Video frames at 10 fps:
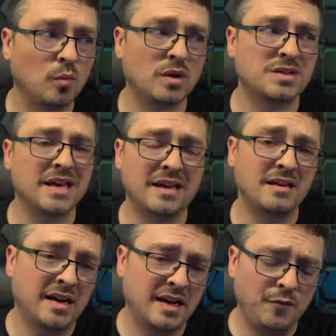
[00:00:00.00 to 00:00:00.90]
And once
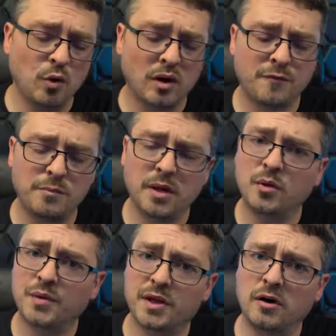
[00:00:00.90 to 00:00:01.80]
again, if you are familiar
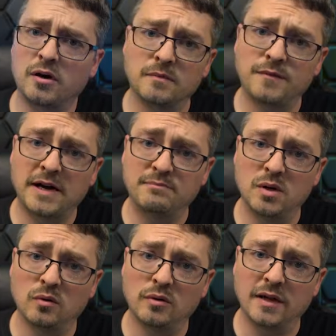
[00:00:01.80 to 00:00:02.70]
with our
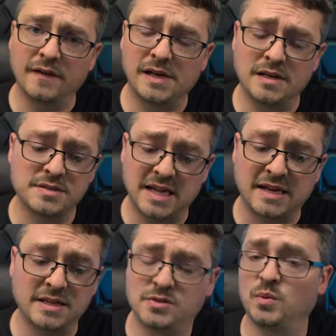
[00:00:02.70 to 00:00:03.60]
5mm LEDs,
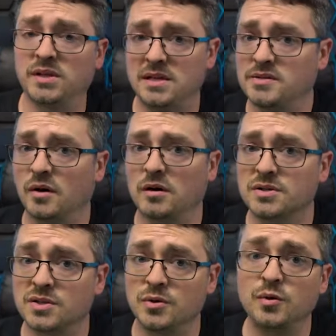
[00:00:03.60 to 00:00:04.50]
that is what these are.
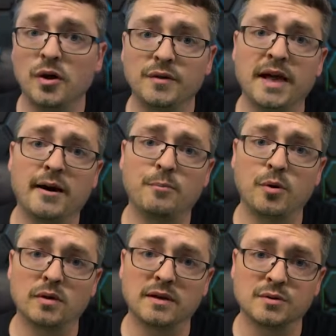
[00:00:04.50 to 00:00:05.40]
So you know the
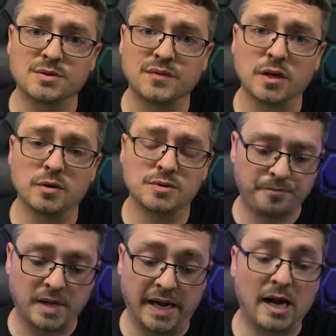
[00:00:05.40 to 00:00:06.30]
output levels of those.
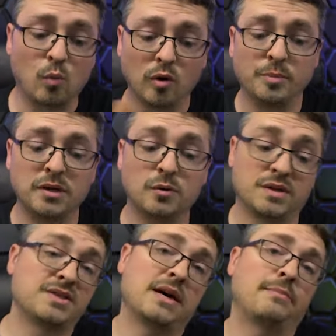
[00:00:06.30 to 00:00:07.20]
And I will be doing
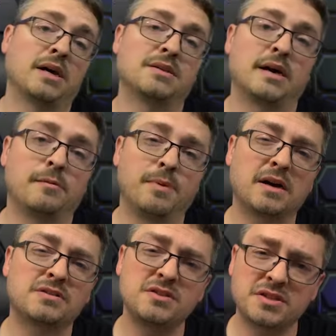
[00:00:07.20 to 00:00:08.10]
a side-by-side
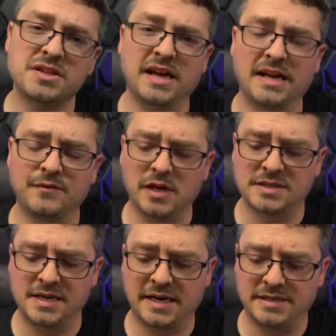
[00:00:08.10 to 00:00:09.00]
comparison just to kind of give you
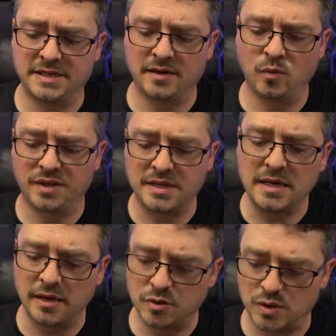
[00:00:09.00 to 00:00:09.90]
guys an idea with
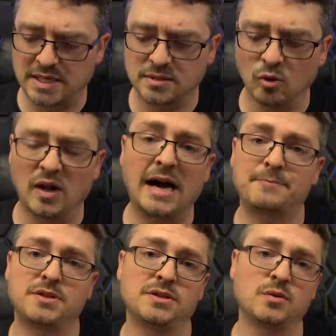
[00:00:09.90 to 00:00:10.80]
the addressable
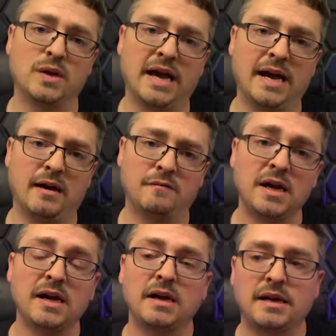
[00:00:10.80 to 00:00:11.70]
options that we have
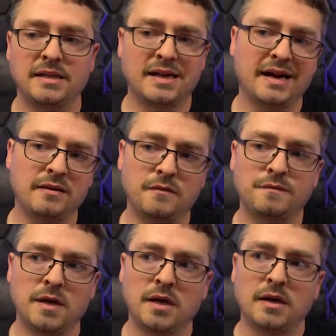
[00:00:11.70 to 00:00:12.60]
and the kind
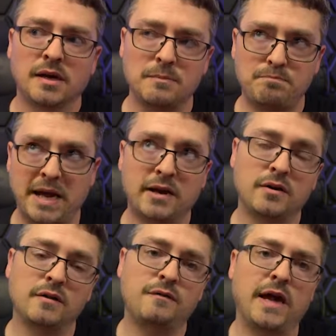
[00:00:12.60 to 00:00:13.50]
of
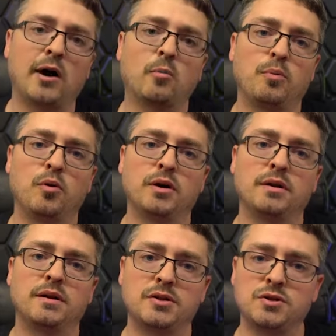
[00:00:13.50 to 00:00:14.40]
comparative output
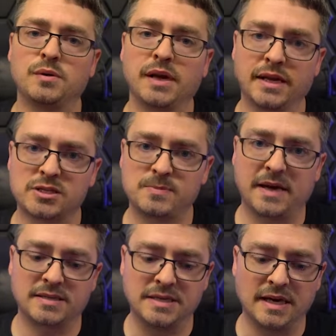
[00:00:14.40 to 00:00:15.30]
that you can
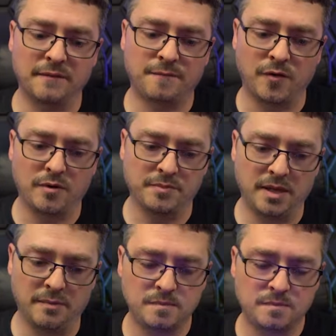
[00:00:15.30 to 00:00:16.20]
expect to get from
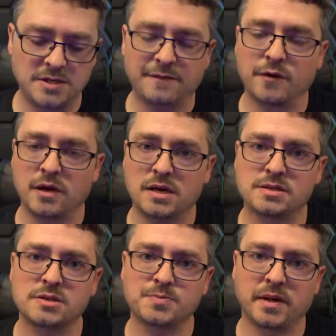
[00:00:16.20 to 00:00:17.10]
them. Definitely
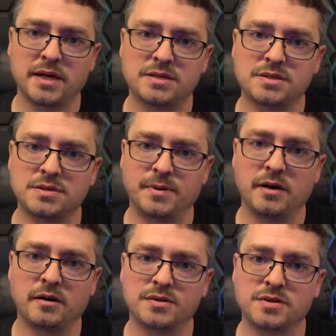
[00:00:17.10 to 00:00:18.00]
has its place
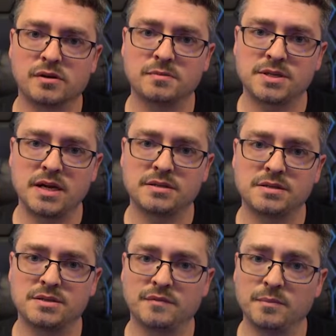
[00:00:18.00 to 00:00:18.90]
depending on the
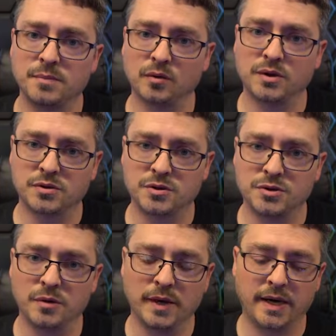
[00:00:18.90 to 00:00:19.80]
circumstances of the build that you're
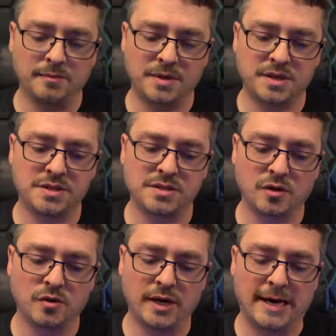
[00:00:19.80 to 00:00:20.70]
doing. This is a
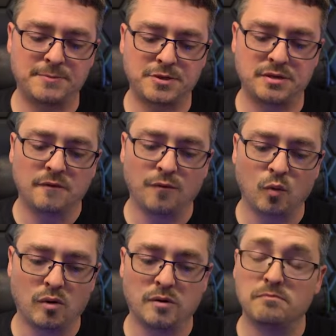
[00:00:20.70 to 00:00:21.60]
good option
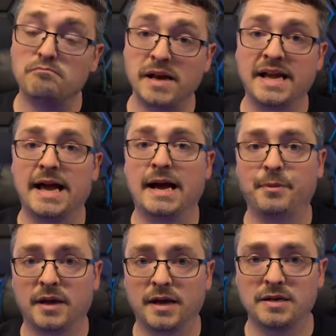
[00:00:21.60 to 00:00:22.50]
for many
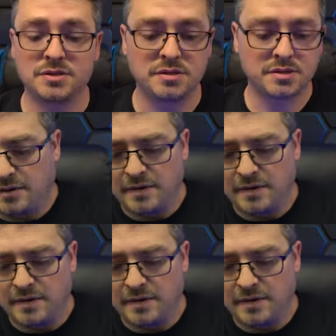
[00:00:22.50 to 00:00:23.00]
applications.